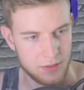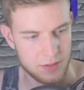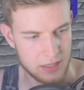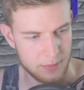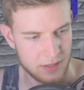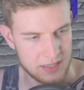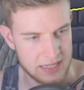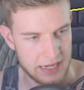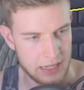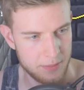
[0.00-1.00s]
There's a little bit of
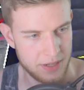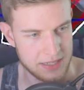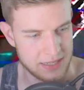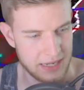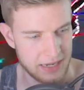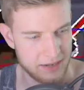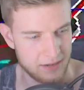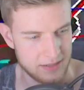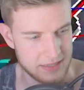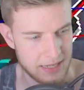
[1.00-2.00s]
sliding because again,
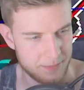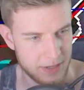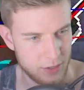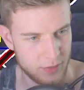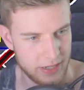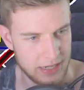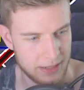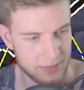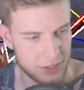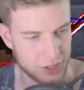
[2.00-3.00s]
it's not my rig.
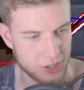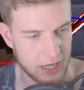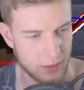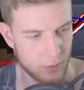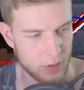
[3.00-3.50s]
I'm not sure how it